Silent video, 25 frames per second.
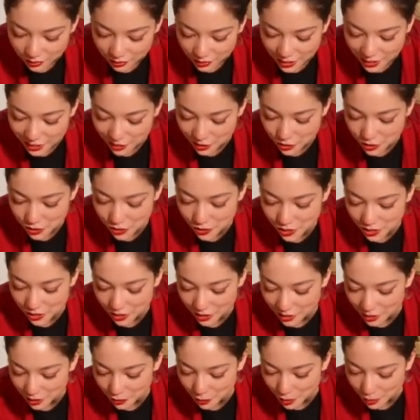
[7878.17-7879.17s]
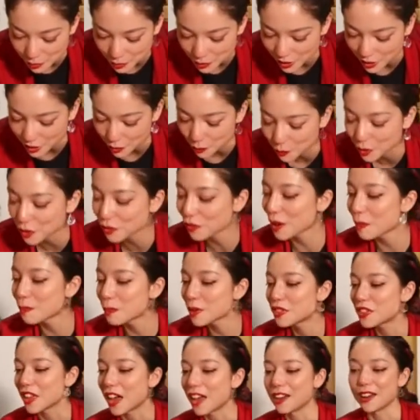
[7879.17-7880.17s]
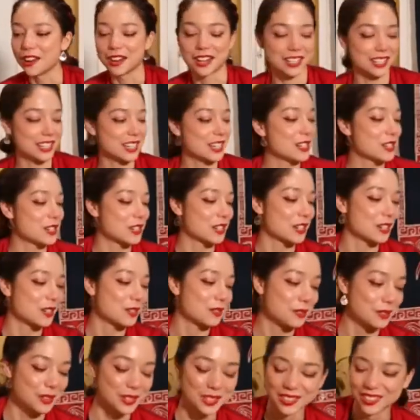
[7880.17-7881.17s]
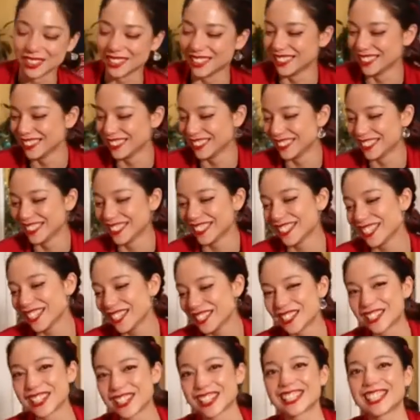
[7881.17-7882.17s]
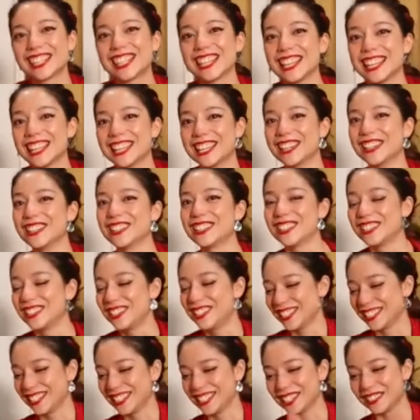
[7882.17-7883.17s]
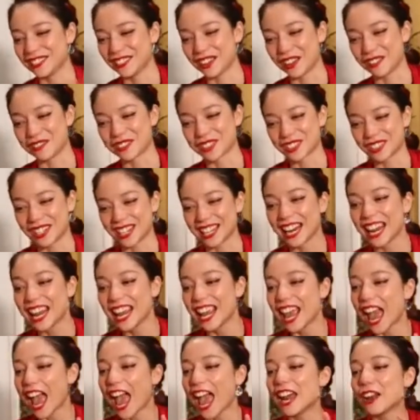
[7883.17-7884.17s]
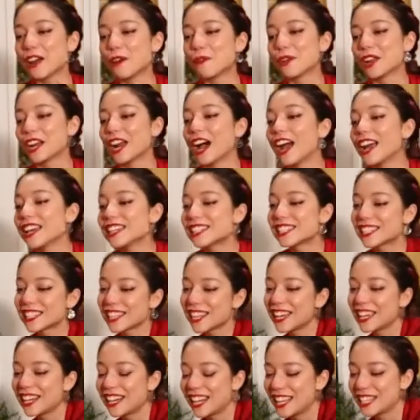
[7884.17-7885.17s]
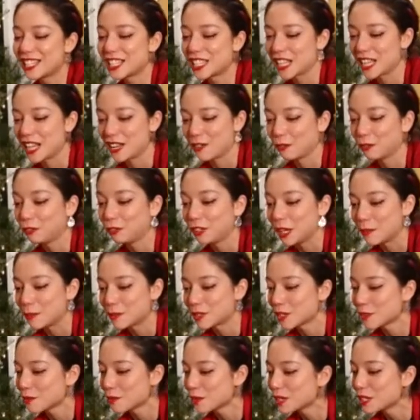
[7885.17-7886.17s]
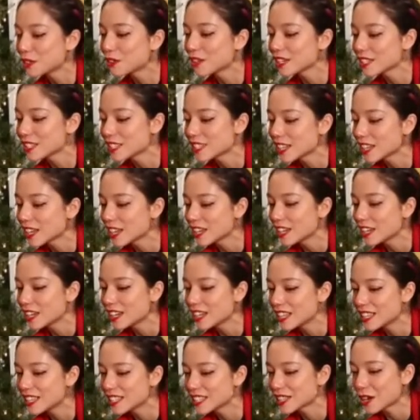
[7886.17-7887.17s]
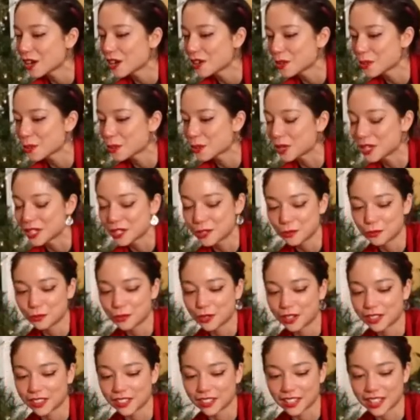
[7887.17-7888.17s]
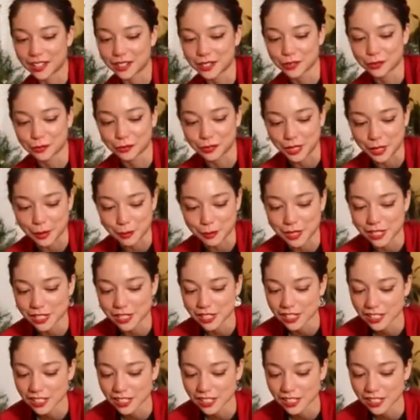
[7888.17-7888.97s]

EOS utility web screen. What if I put that on a t-shirt? Just the EOS utility web screen. And when I see it, it's flipped. When you guys see it, are the letters flipped?